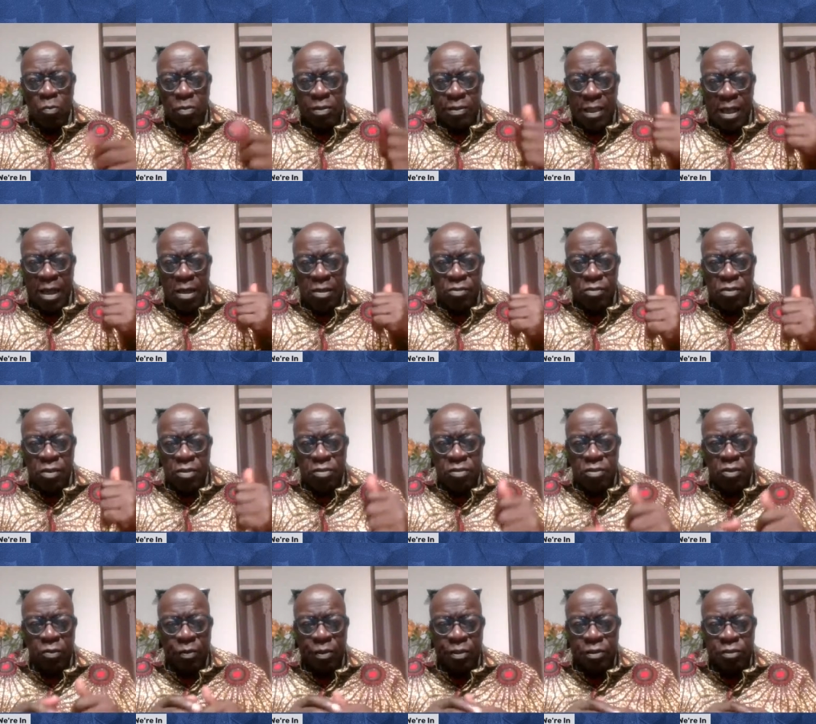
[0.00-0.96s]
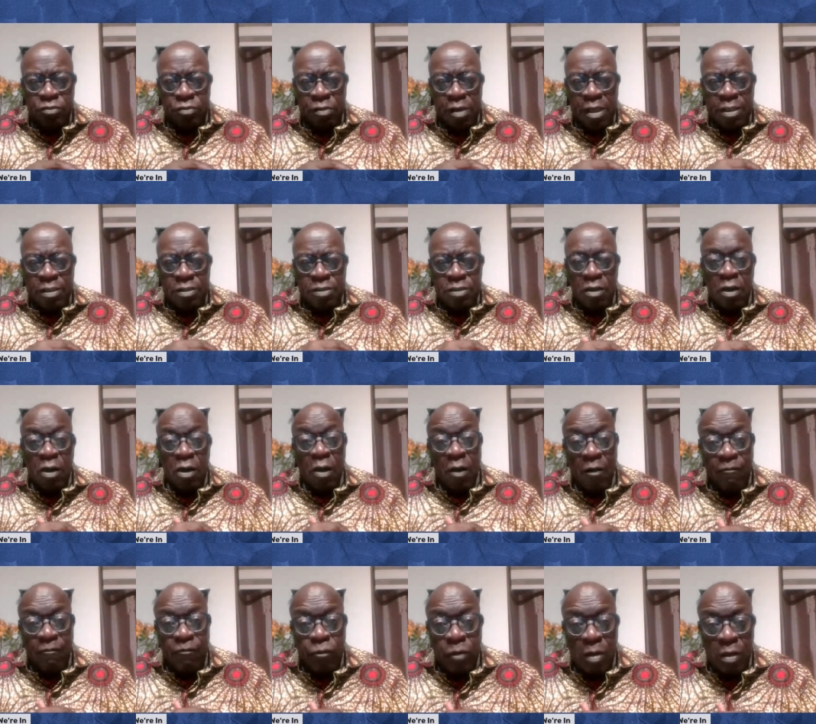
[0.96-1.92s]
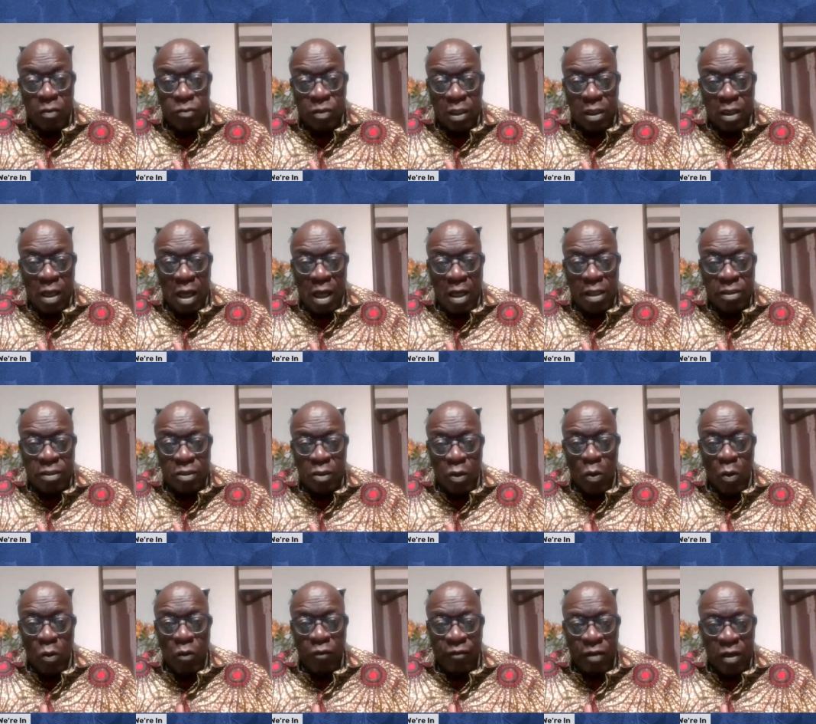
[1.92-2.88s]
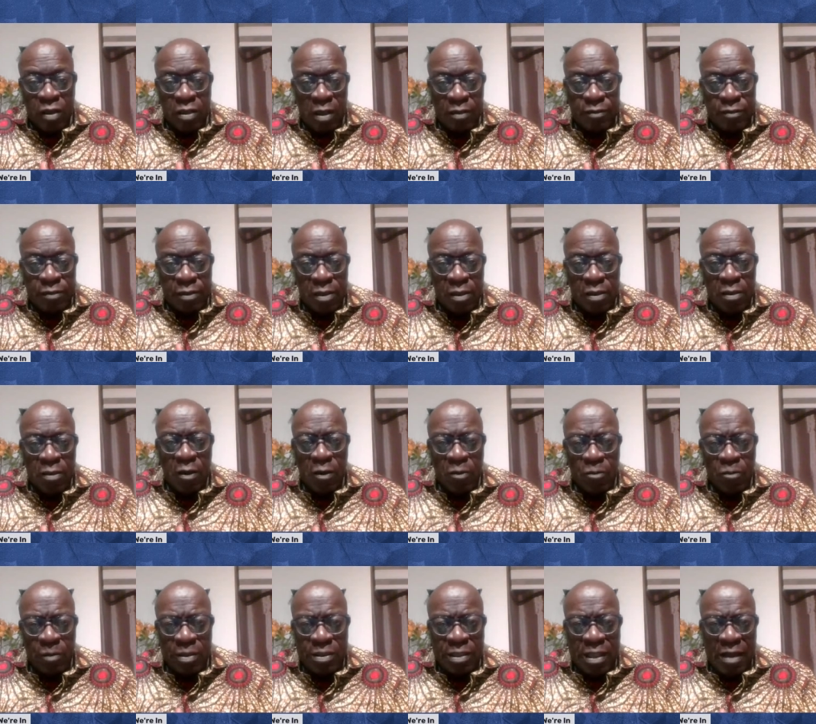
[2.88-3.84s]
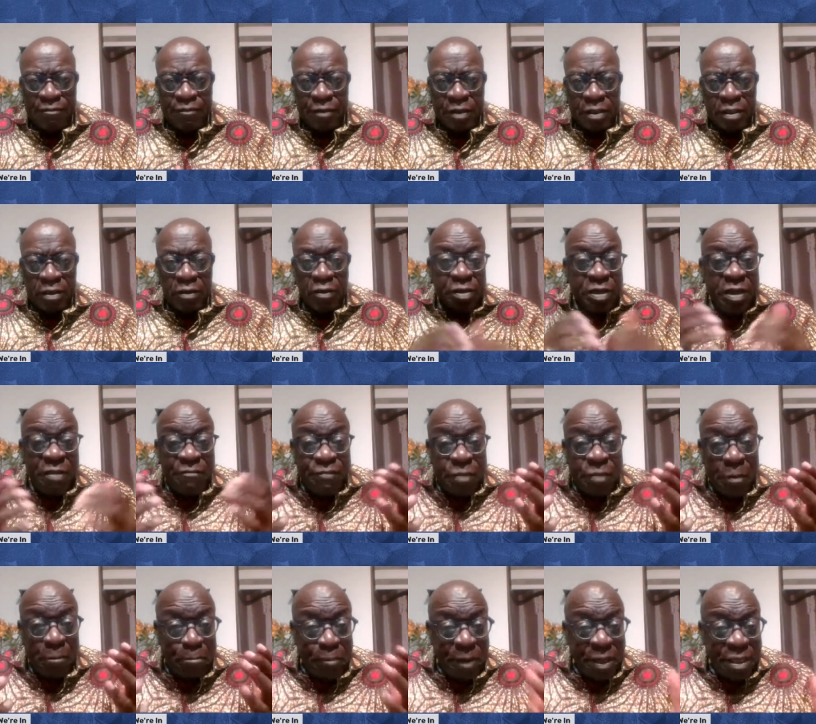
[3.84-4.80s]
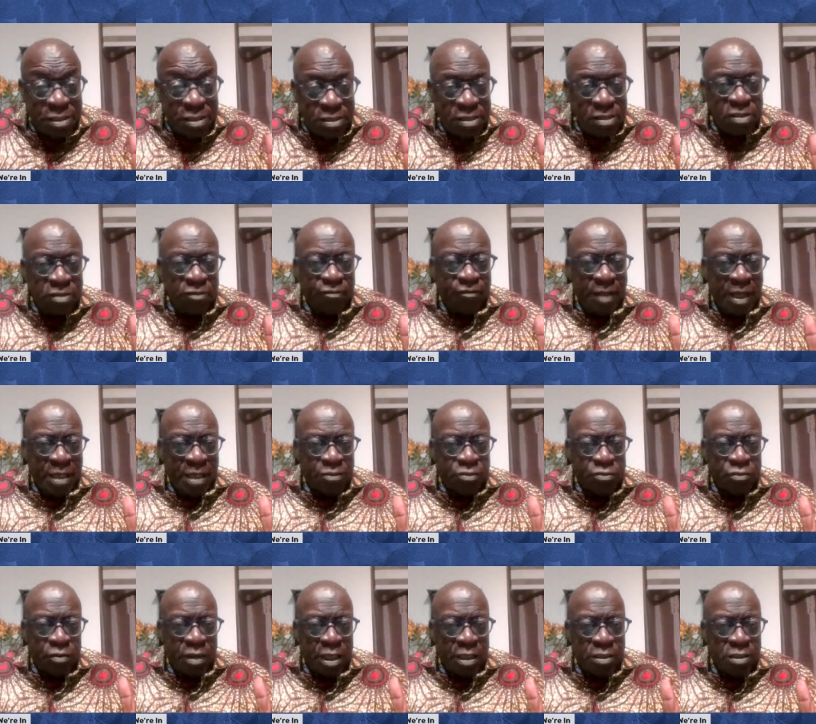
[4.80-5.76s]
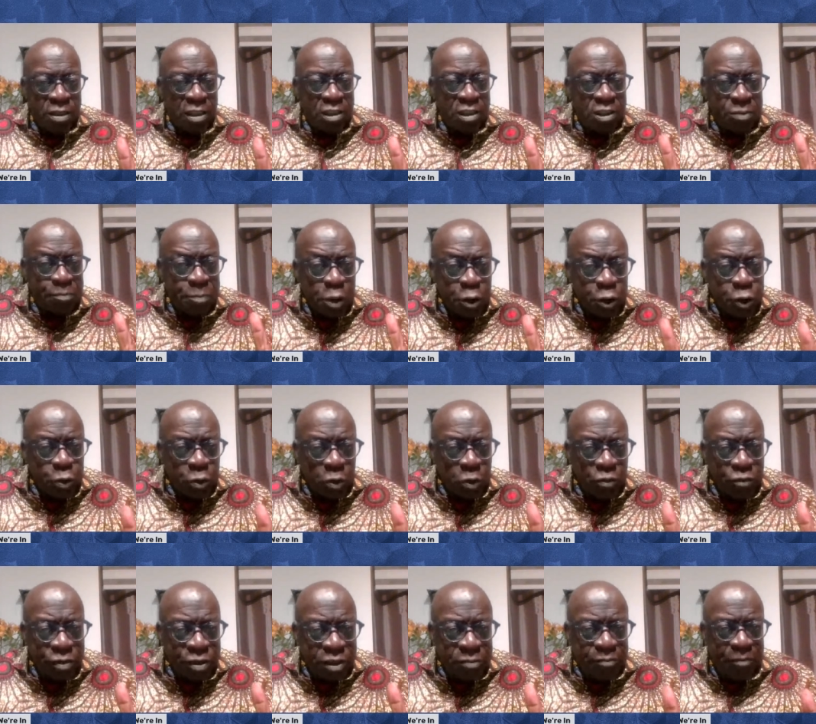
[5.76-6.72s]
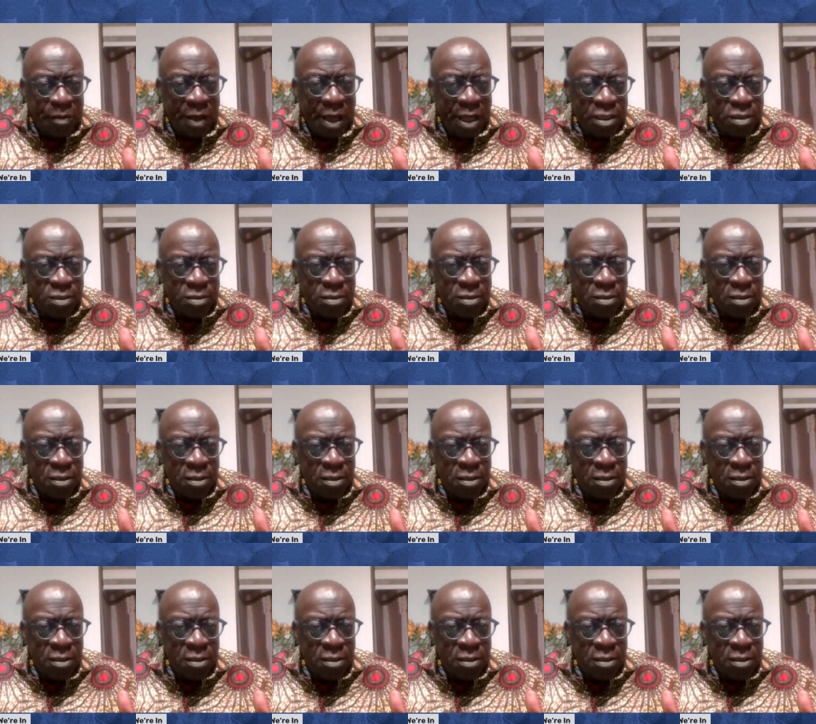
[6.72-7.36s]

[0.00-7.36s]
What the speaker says: without doing trade of one kind or another with Africa. And if the basis of that trade is mutual respect,